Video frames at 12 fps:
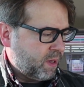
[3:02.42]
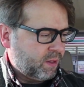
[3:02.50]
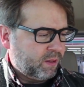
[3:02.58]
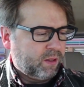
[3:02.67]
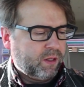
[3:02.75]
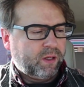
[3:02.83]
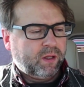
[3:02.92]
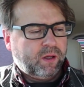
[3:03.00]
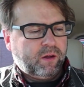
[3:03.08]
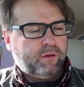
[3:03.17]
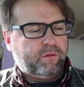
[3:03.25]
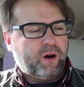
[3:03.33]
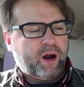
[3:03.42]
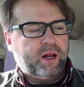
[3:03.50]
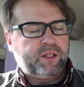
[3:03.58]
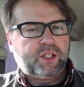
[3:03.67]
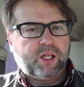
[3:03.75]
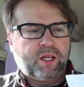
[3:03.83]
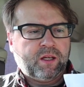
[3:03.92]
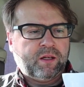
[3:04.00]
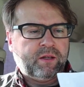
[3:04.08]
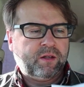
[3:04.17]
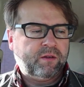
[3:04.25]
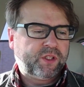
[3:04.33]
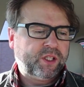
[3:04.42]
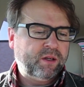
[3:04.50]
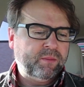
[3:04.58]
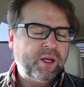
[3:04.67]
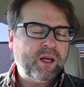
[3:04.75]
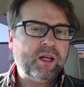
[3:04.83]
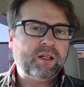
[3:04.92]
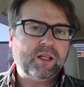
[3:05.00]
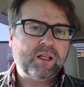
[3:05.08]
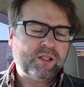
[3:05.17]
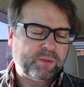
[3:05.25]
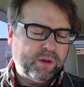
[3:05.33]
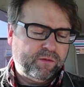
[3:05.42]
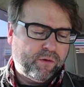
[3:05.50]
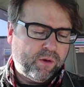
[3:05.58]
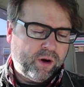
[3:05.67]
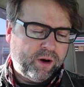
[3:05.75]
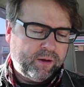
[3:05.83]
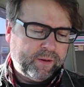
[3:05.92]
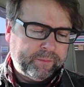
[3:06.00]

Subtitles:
fried chicken. You've seen me eat these before.